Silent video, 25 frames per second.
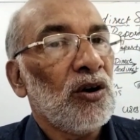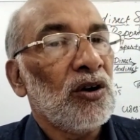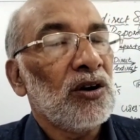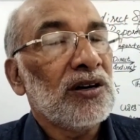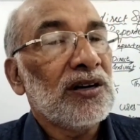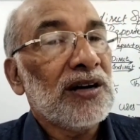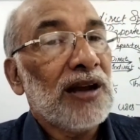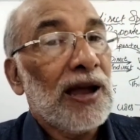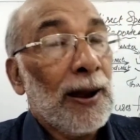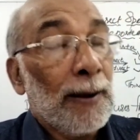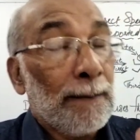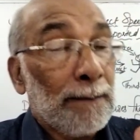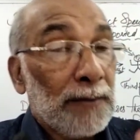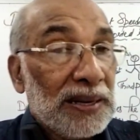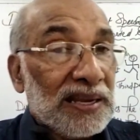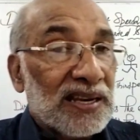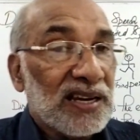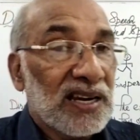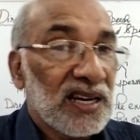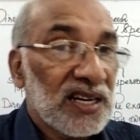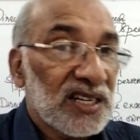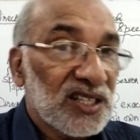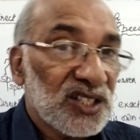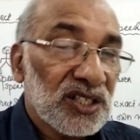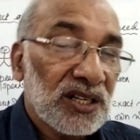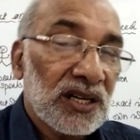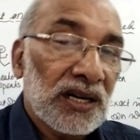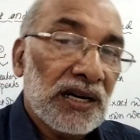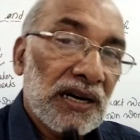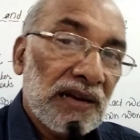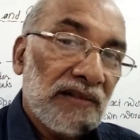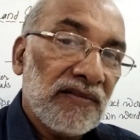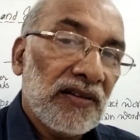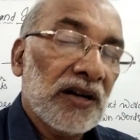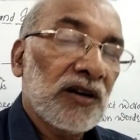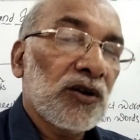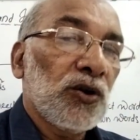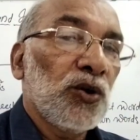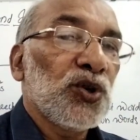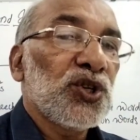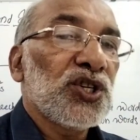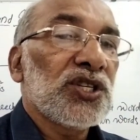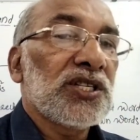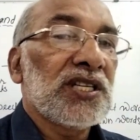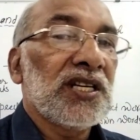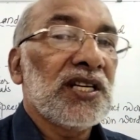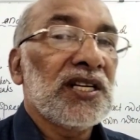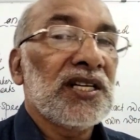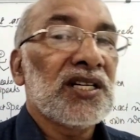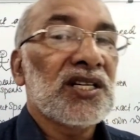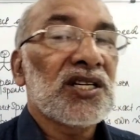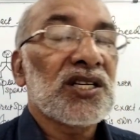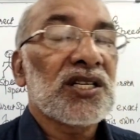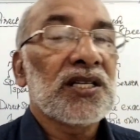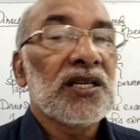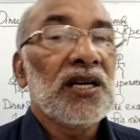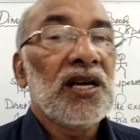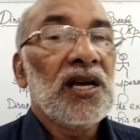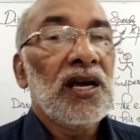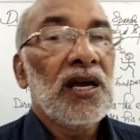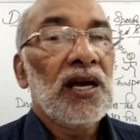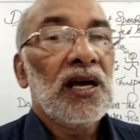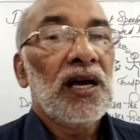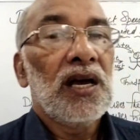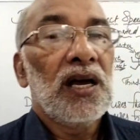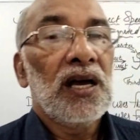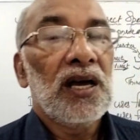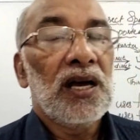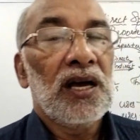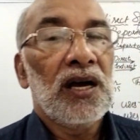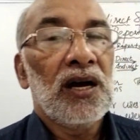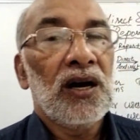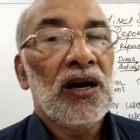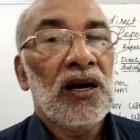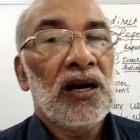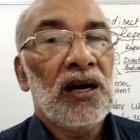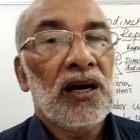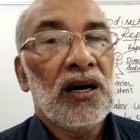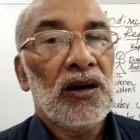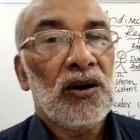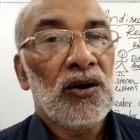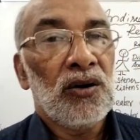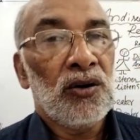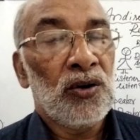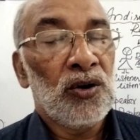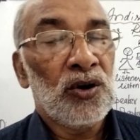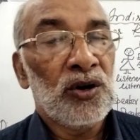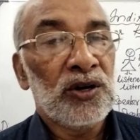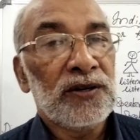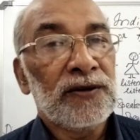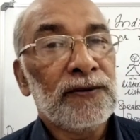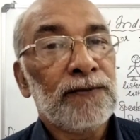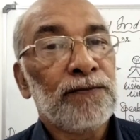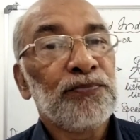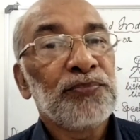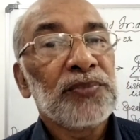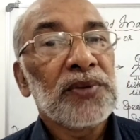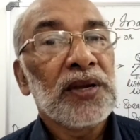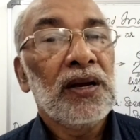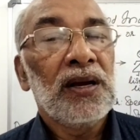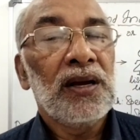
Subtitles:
on application level questions on